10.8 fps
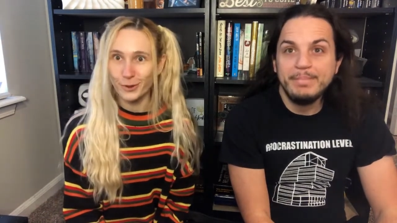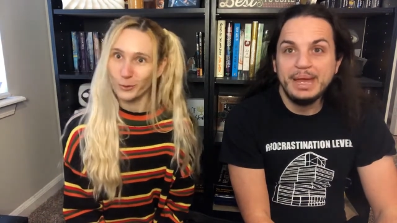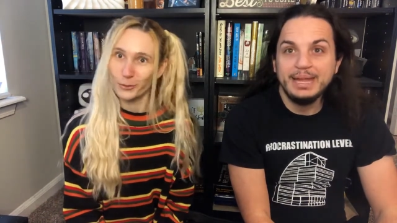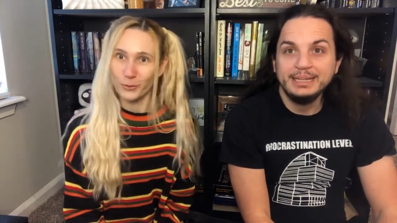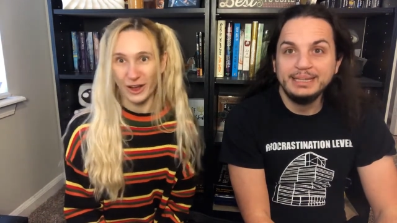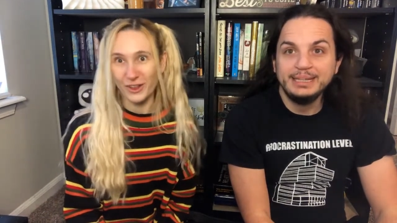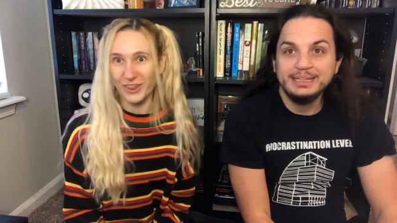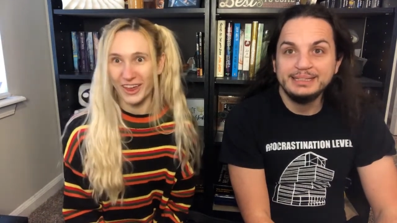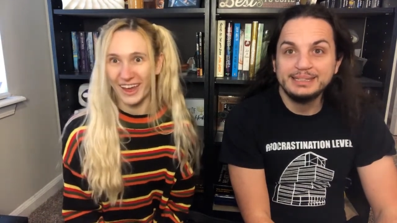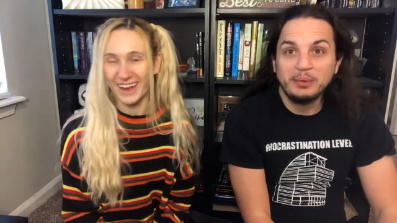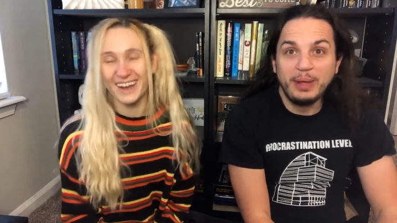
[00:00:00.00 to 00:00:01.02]
Speaker 1: well
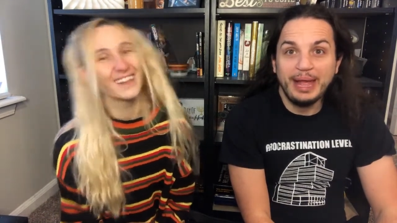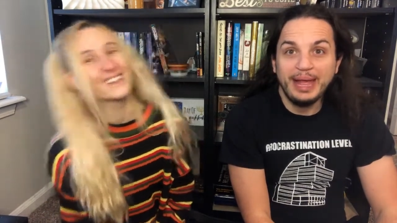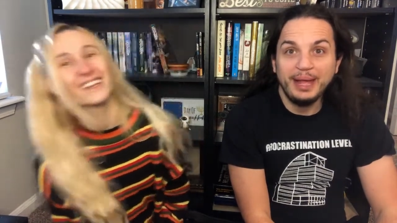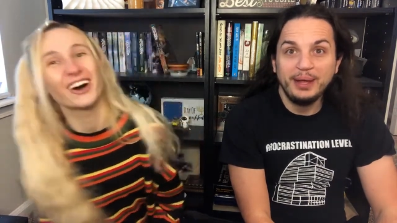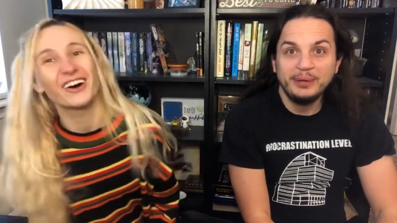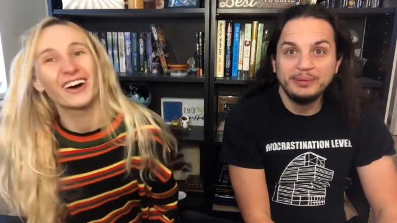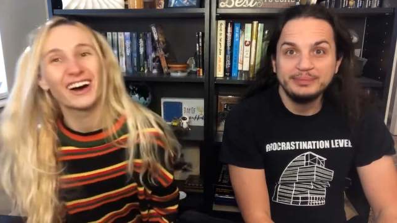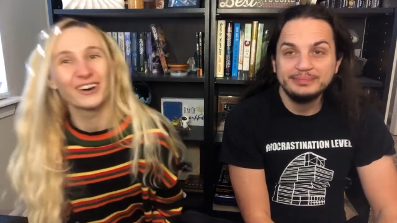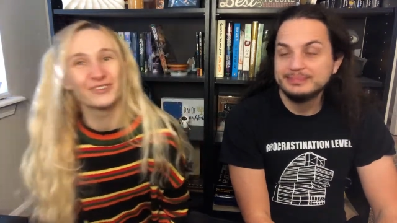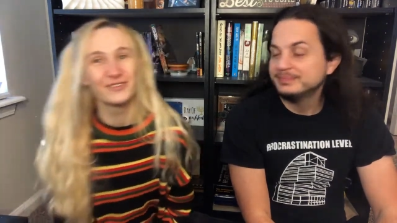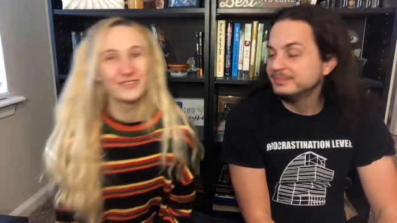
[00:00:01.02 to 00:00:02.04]
Speaker 2: then, no.
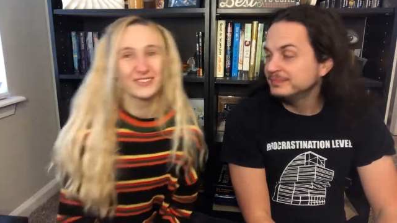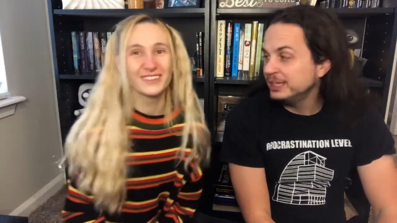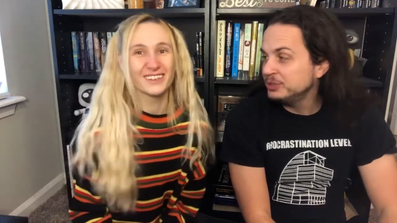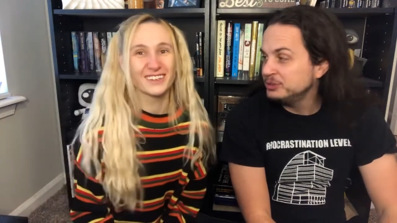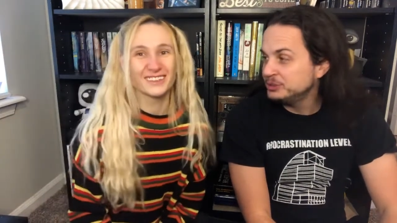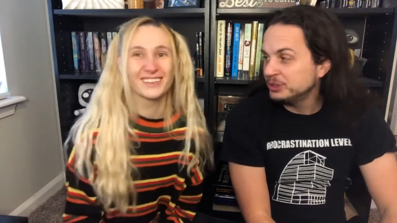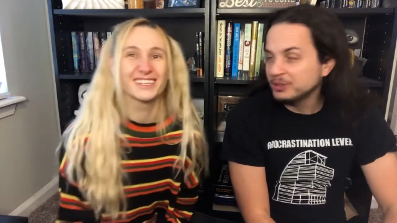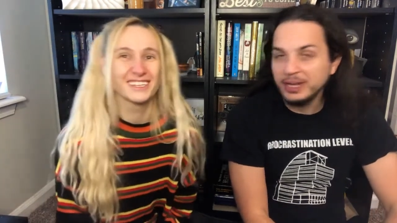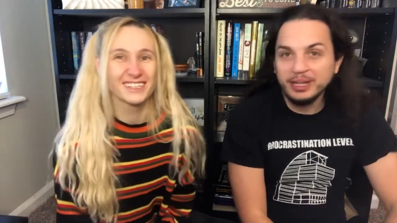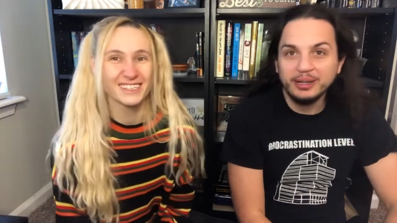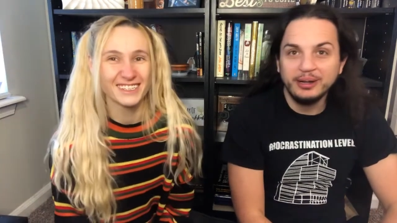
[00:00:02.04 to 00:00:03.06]
Um,
Speaker 1: they the, used your credit
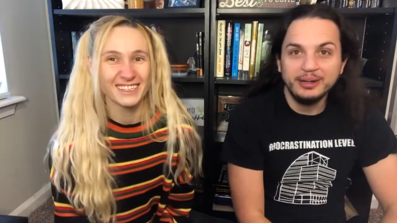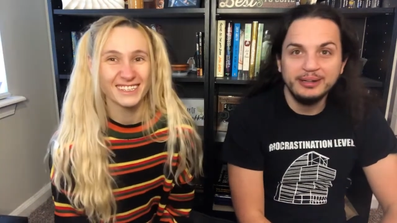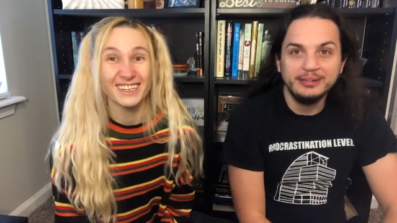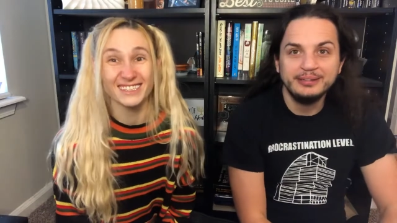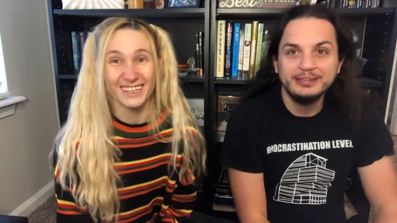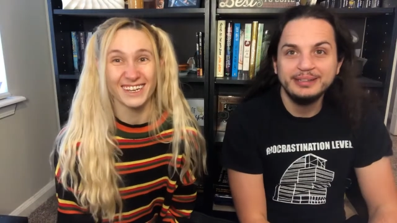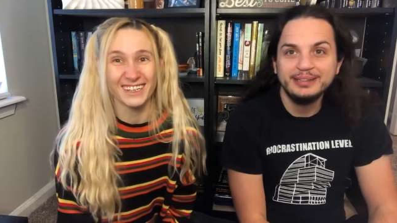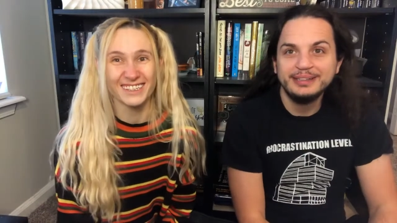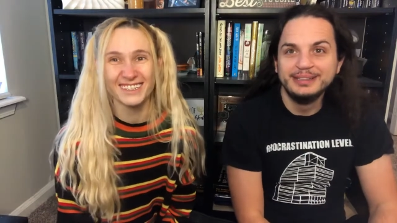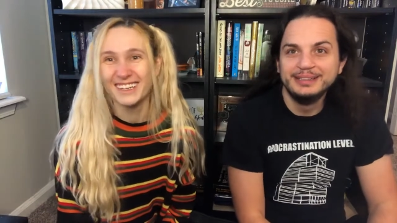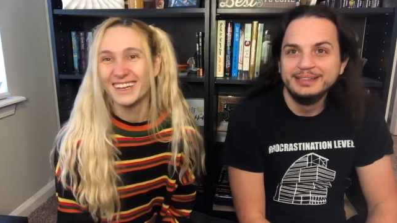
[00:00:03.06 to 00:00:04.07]
card. They
Speaker 2: did.
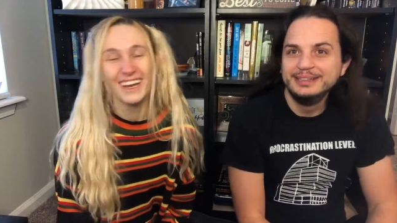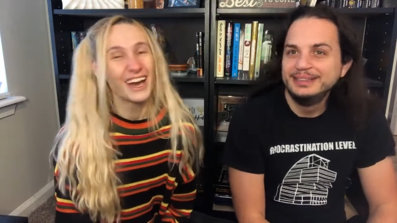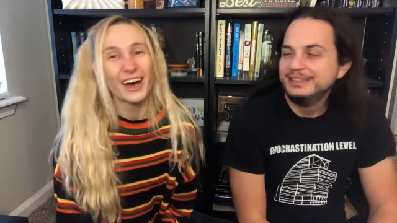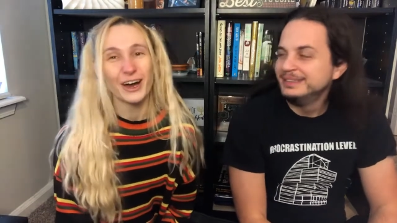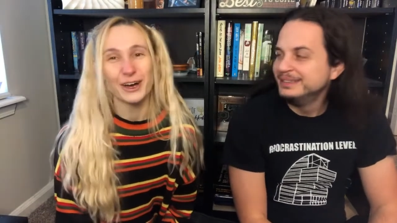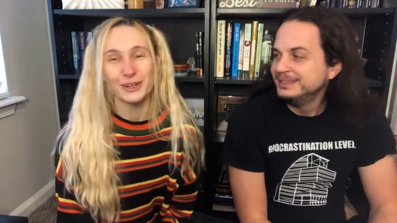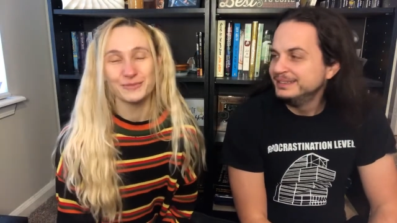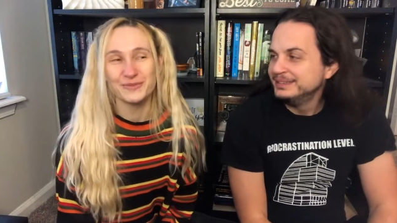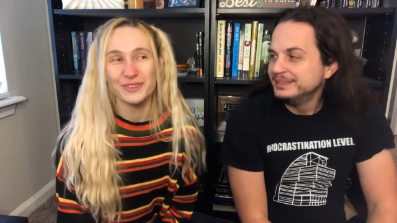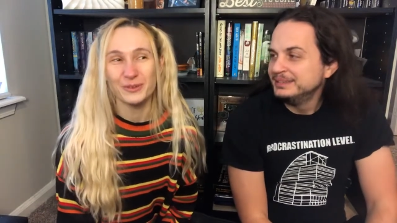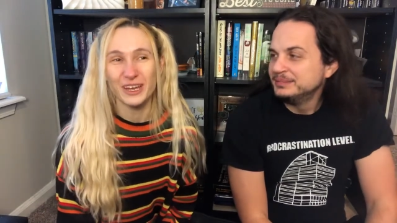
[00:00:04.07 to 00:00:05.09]
Um,
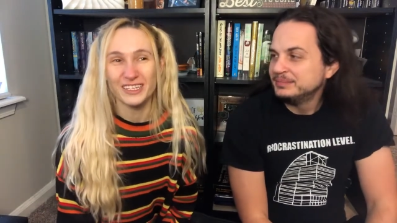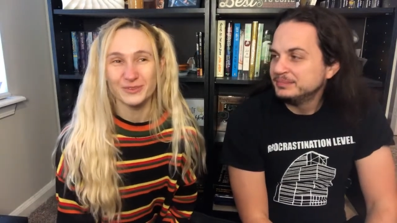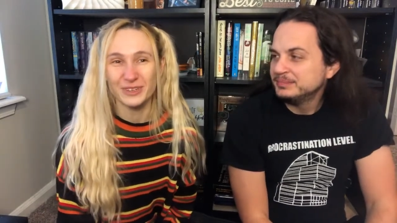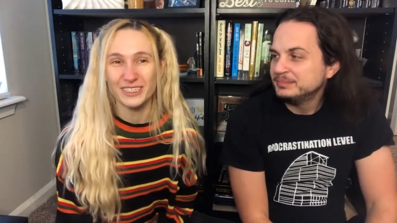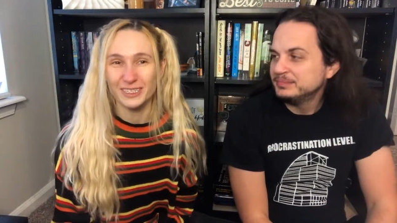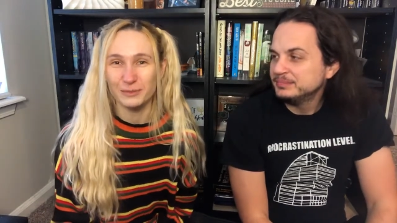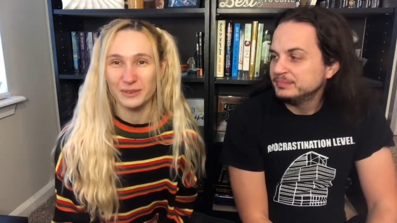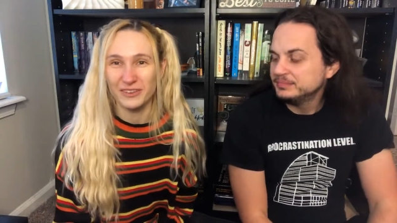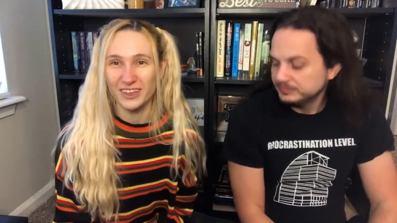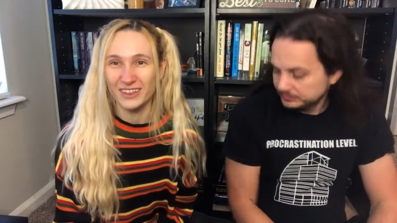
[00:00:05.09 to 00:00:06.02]
we we ended up giving the